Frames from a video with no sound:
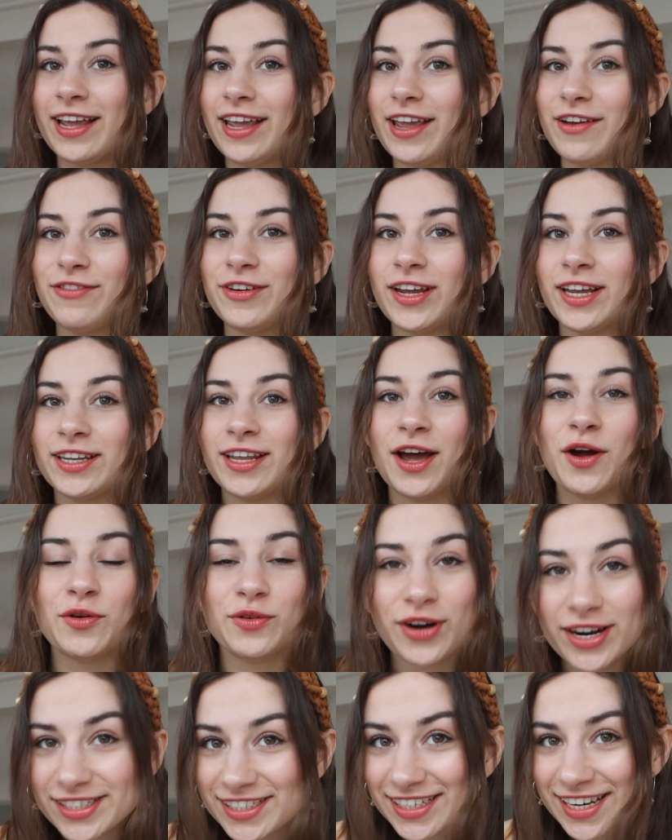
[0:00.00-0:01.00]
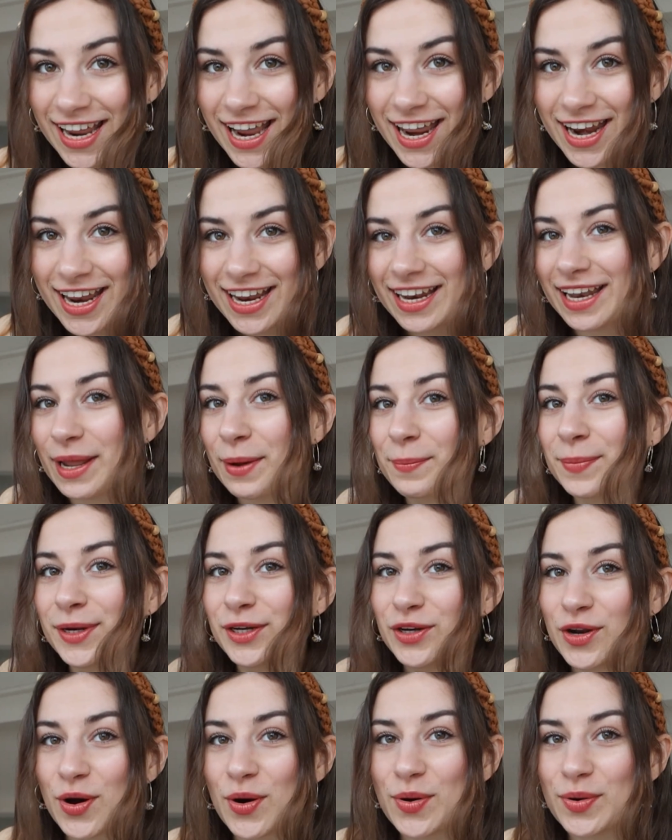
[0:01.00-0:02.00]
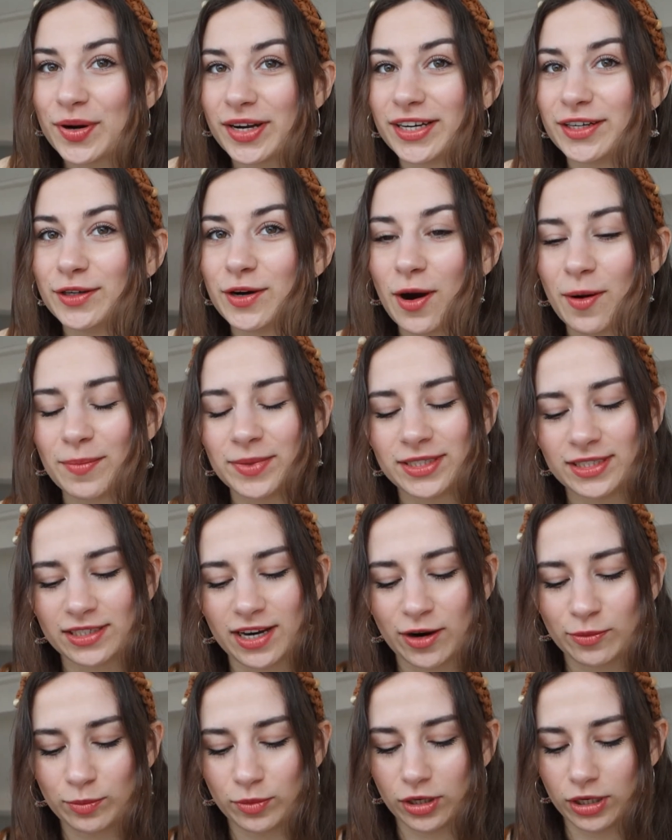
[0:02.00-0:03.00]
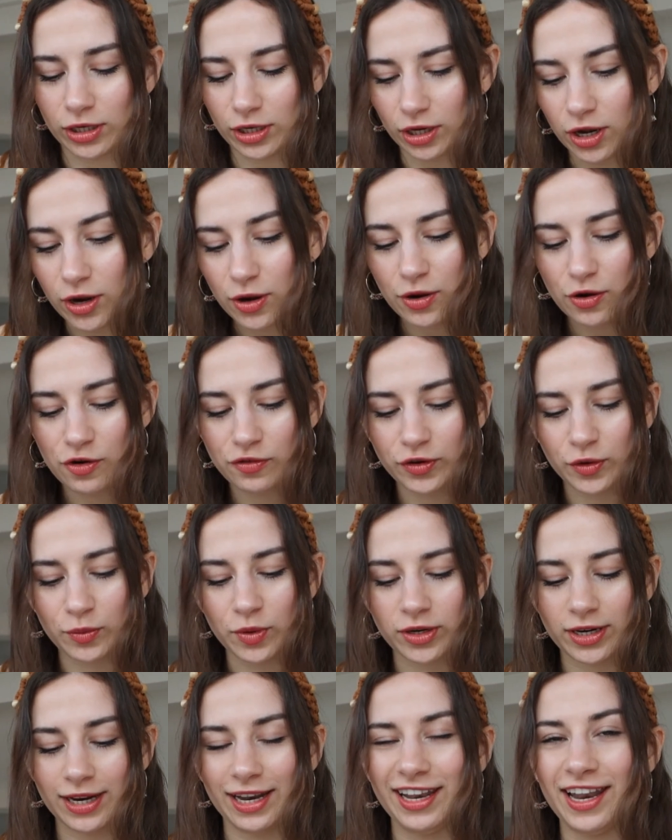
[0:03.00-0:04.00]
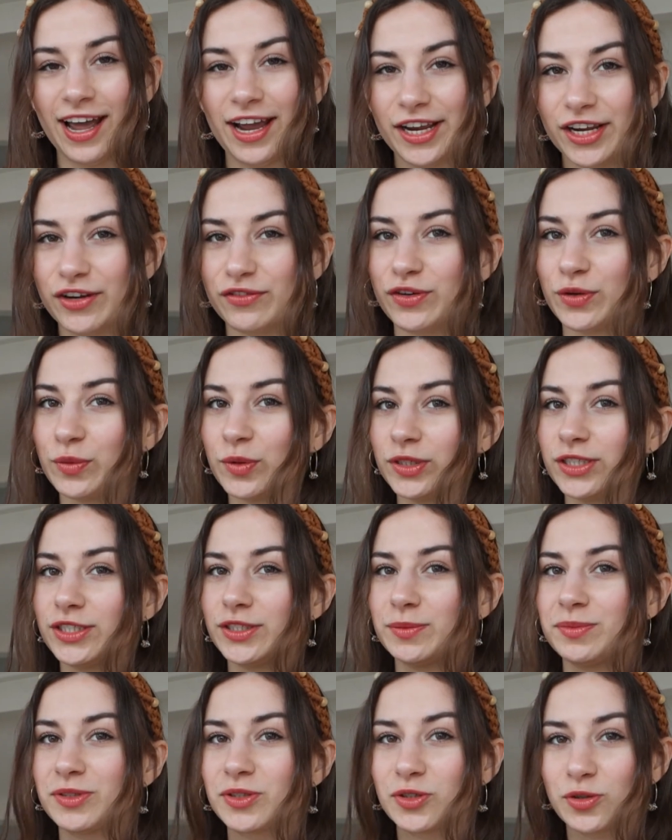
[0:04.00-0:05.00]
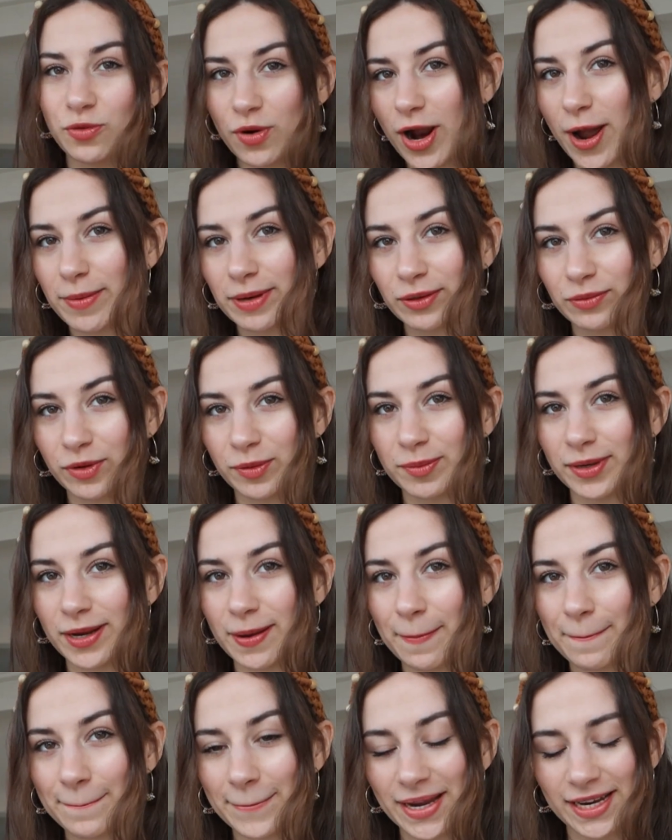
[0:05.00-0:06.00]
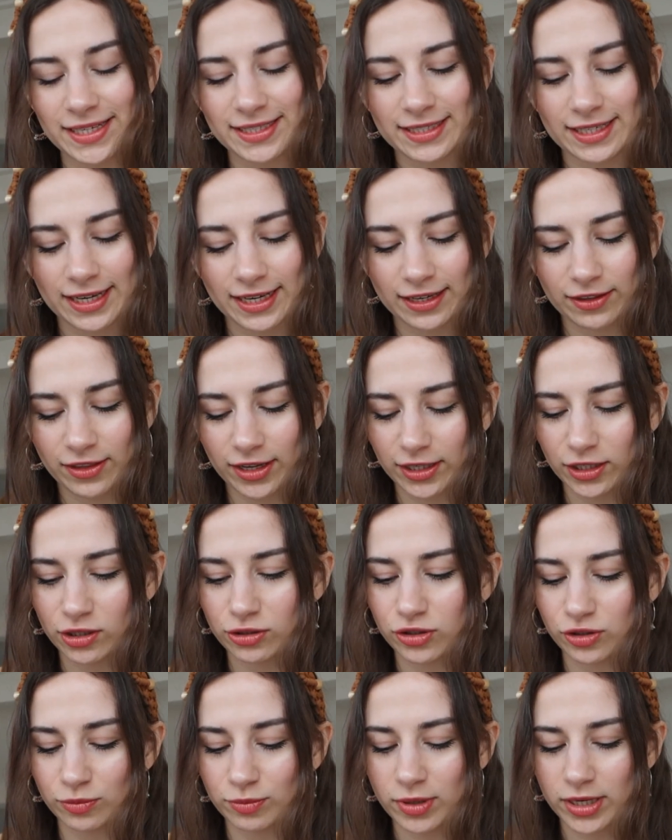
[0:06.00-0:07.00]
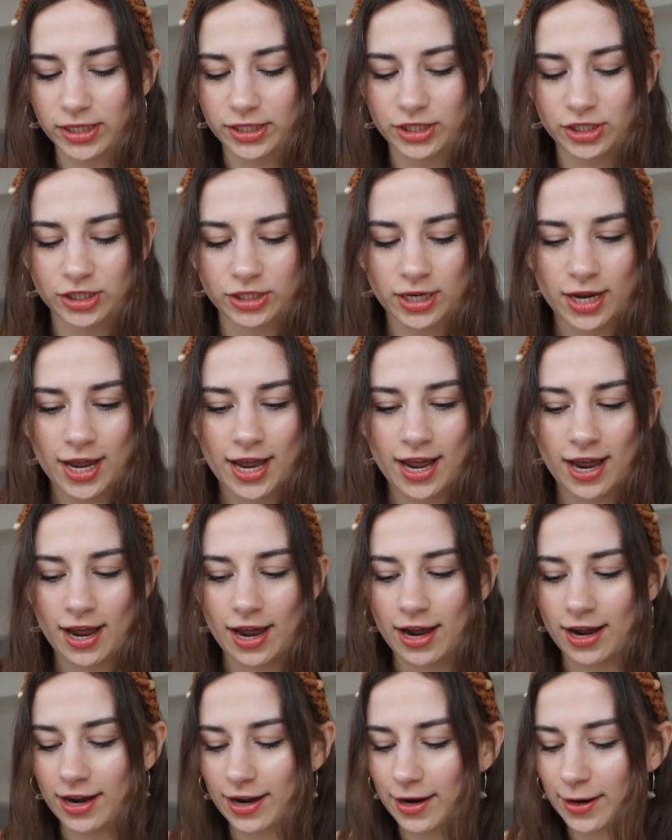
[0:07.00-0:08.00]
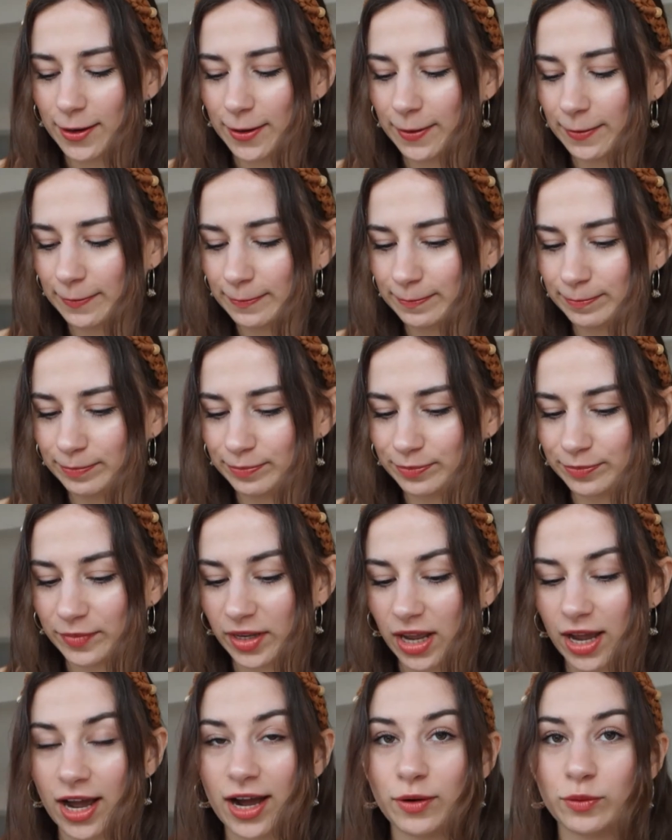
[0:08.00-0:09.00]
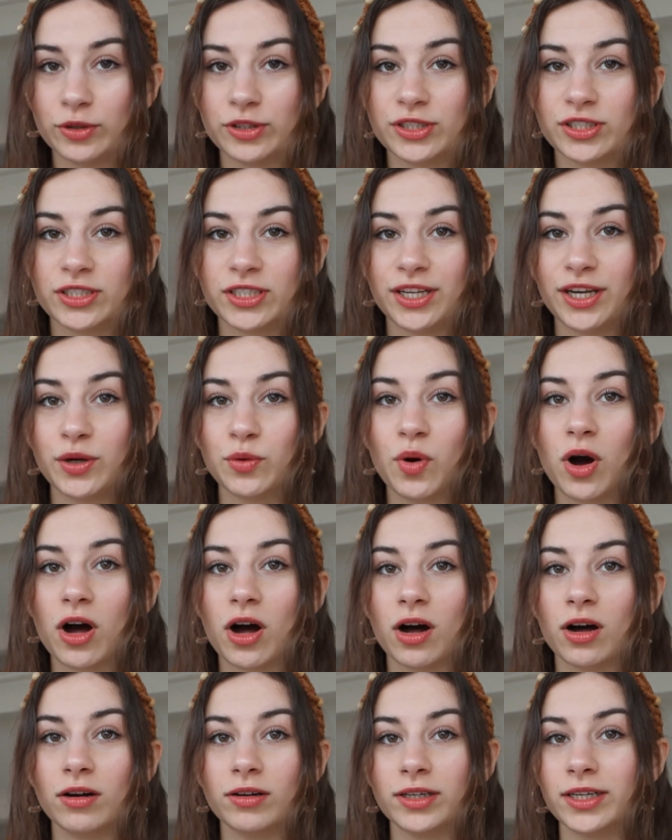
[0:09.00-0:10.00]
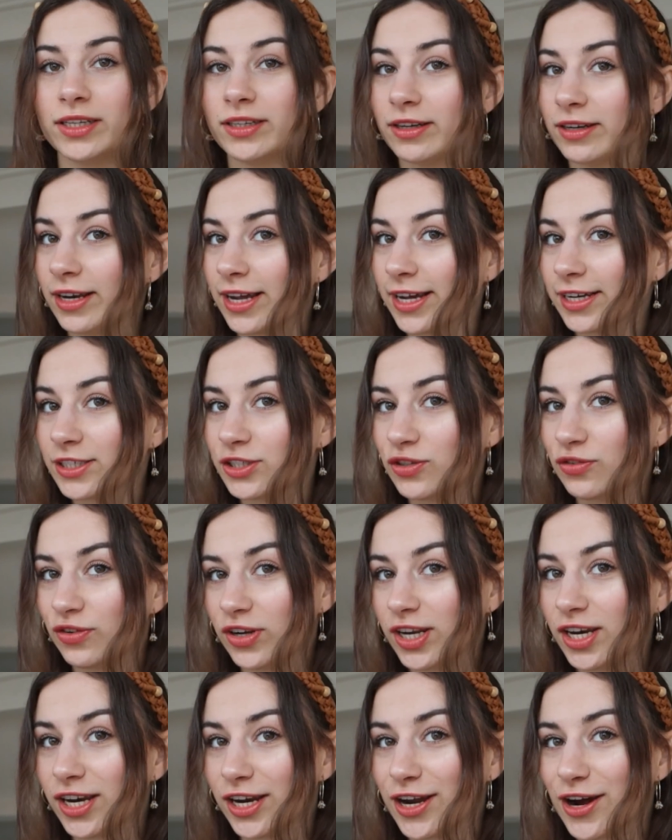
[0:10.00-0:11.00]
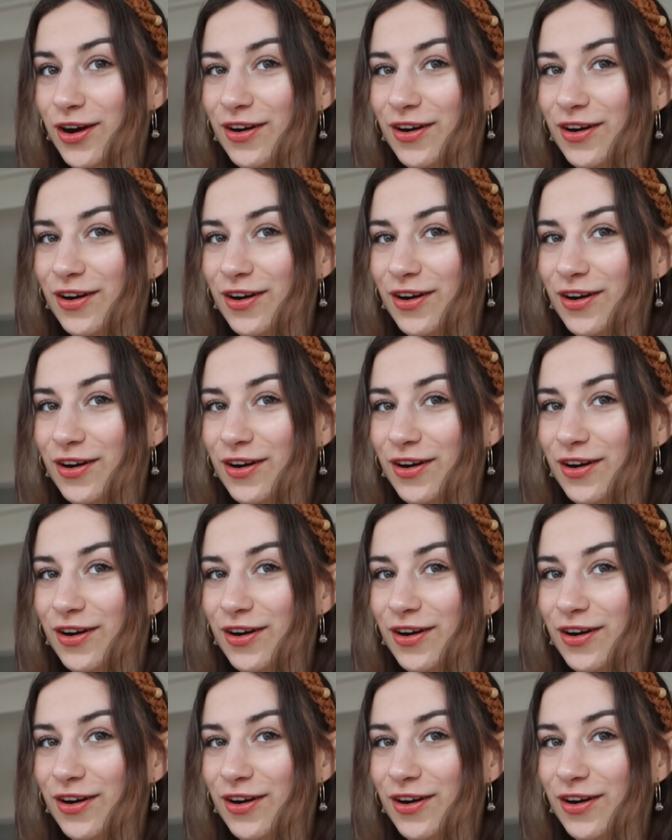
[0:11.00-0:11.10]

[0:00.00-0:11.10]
if it resonated, let me know in the comments down below. If you want to like, if you want to subscribe, that would be amazing. Thank you so much. Um, I will see you all in the next video.